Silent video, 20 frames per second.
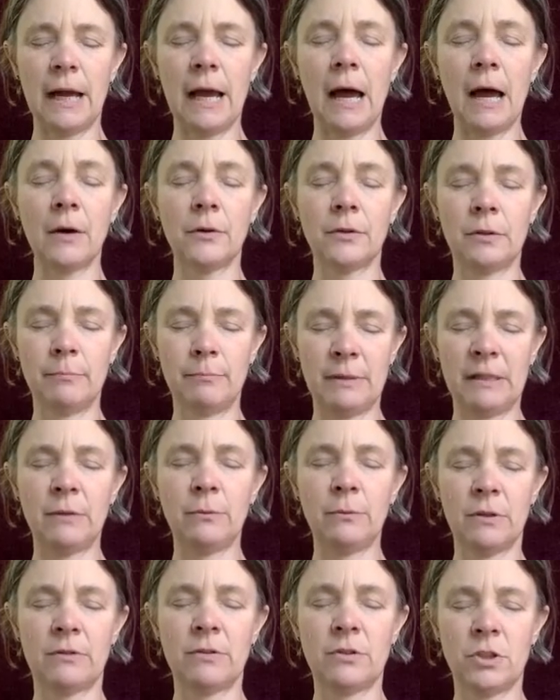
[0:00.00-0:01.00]
how to be
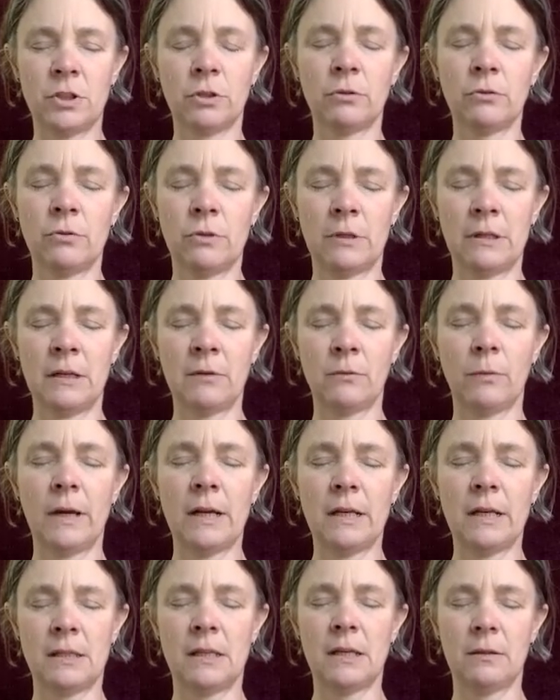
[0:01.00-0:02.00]
with children in
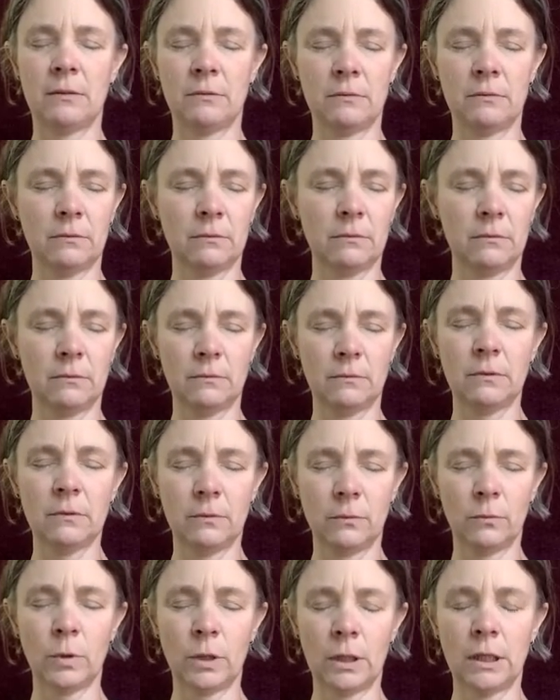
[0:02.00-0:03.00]
ways that
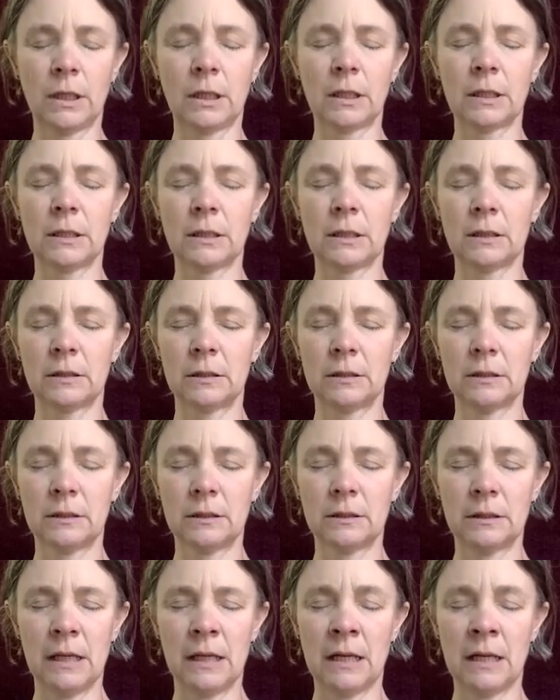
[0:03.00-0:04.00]
work.
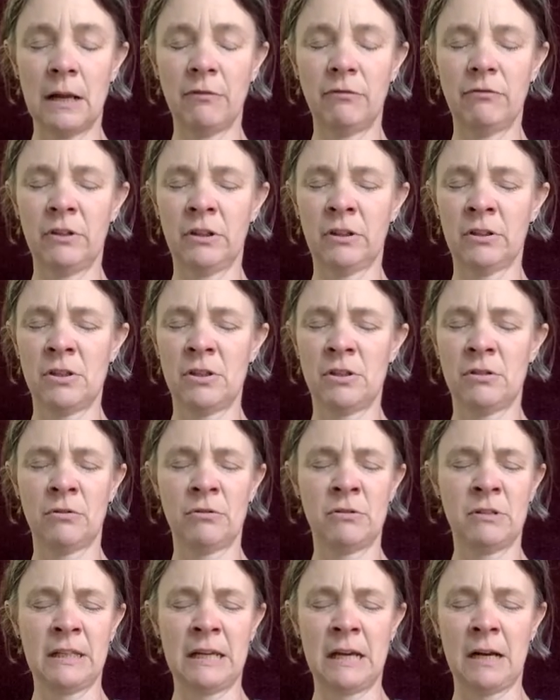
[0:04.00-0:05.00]
And I feel so
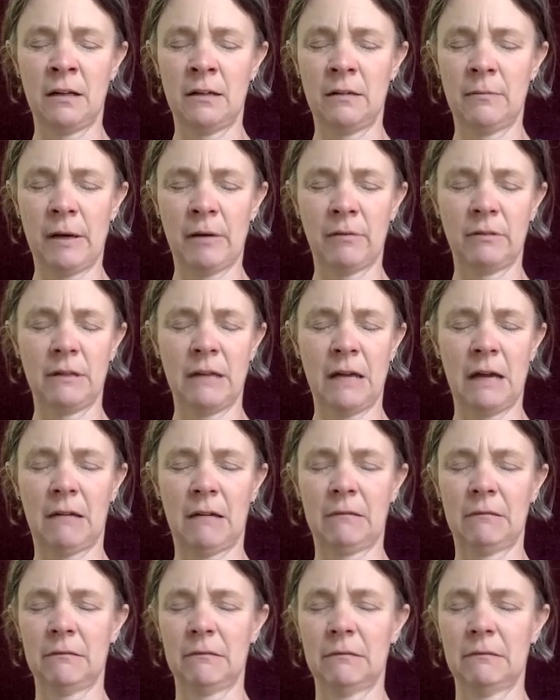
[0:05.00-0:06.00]
scared about
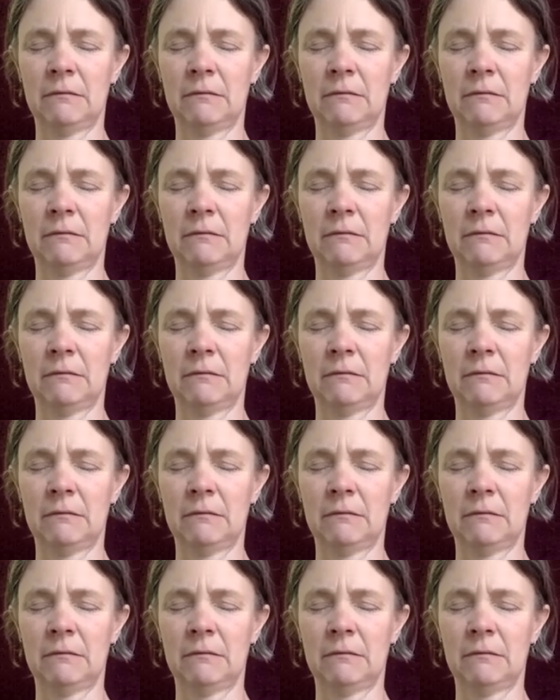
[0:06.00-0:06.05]
that.